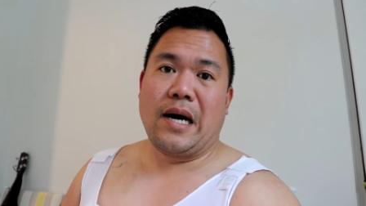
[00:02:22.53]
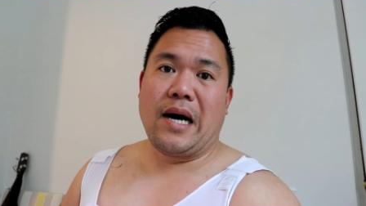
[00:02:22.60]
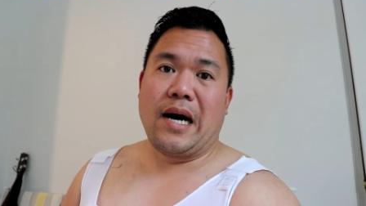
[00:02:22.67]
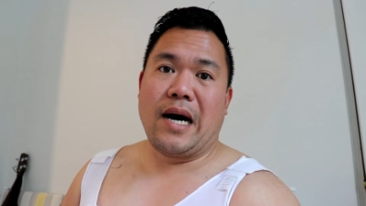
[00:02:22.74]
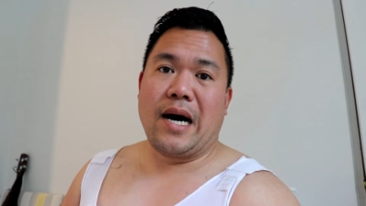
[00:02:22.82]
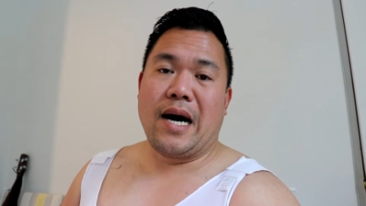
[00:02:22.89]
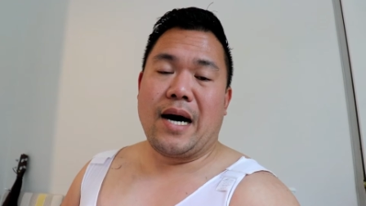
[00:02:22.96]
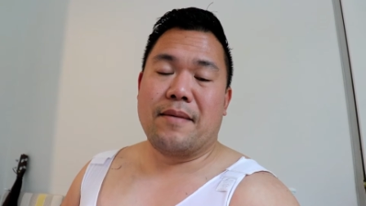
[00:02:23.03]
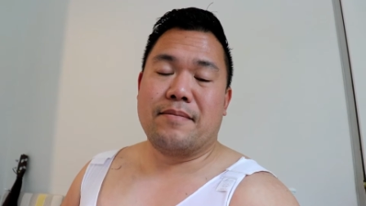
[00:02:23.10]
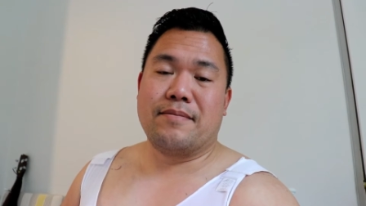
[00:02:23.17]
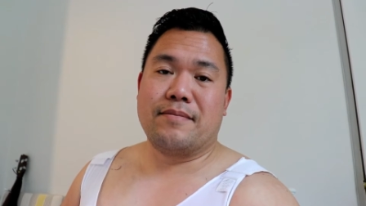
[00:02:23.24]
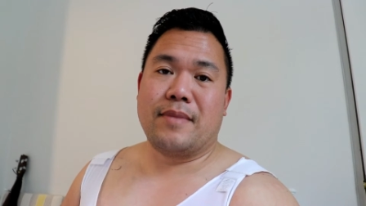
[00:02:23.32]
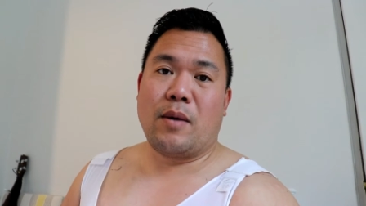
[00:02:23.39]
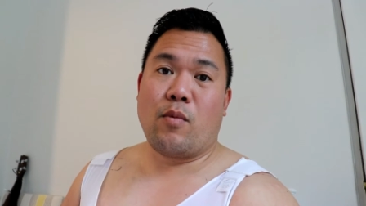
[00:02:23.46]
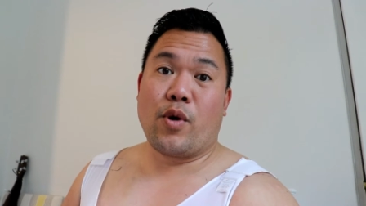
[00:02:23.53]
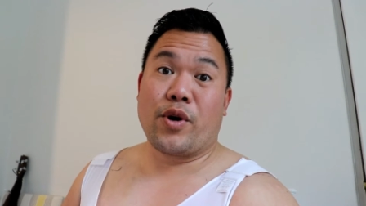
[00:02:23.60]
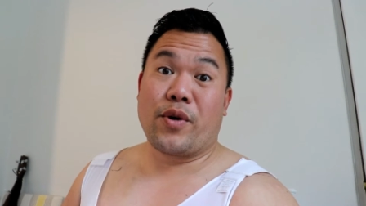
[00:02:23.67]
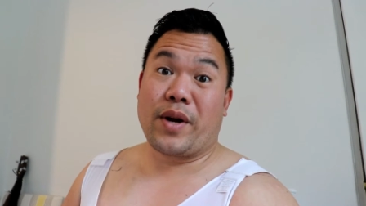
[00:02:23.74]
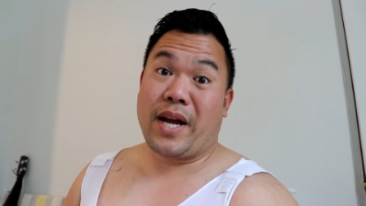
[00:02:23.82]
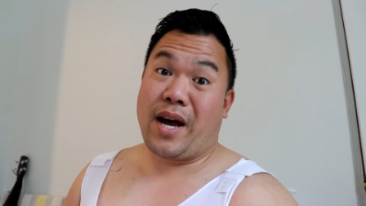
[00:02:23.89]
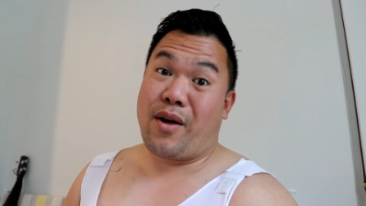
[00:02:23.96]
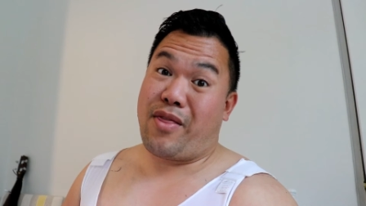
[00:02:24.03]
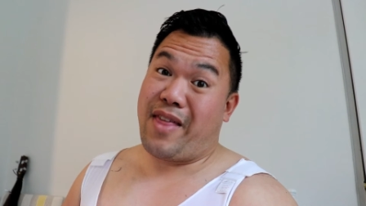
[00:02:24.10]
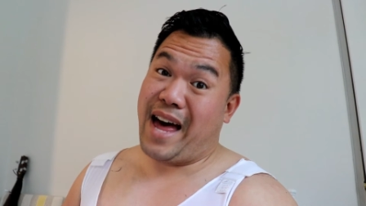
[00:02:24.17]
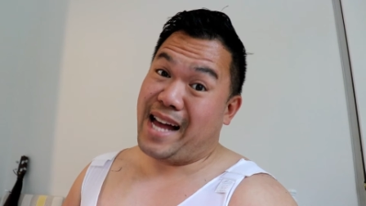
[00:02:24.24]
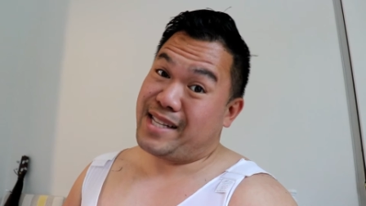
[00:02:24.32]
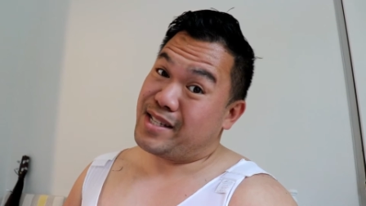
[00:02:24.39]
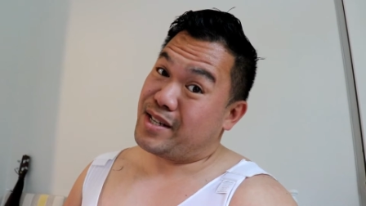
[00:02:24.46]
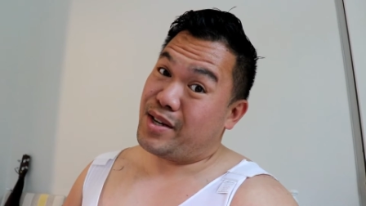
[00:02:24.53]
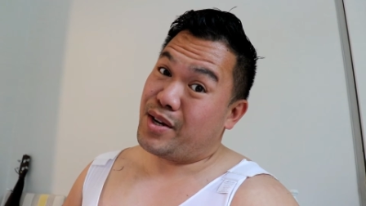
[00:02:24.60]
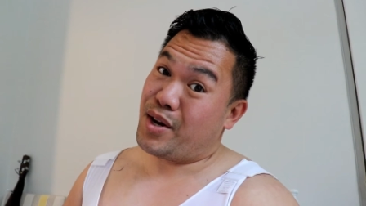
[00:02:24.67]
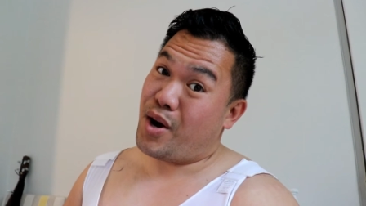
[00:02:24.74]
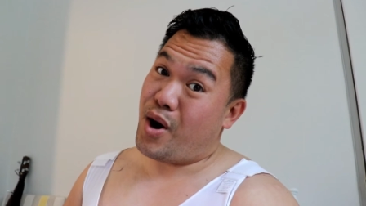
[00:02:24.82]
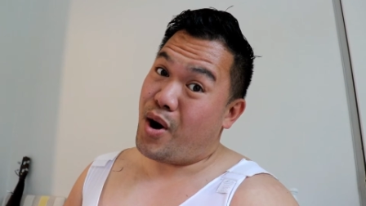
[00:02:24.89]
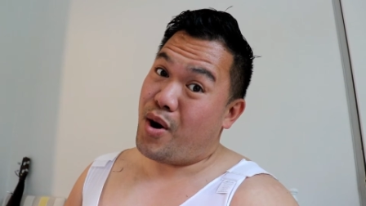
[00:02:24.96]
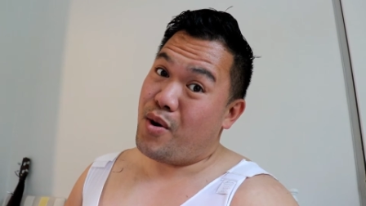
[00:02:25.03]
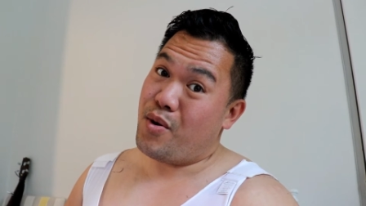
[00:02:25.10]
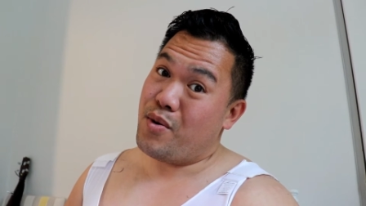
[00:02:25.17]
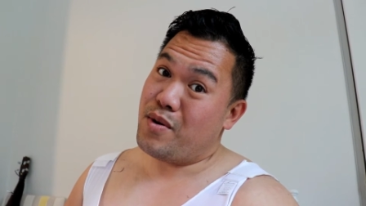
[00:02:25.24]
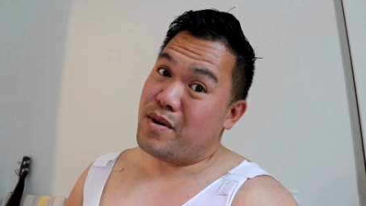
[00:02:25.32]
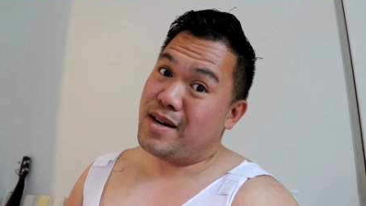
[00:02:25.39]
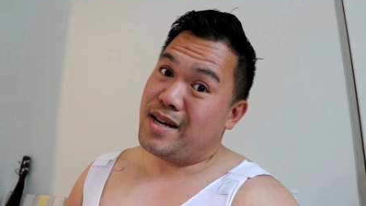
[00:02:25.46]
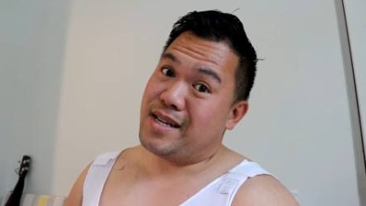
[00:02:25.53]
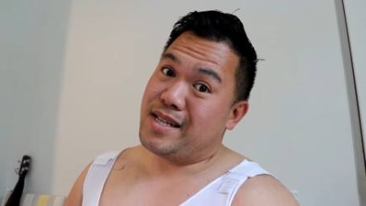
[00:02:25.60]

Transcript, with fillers: Um, I'm wondering how that's gonna go.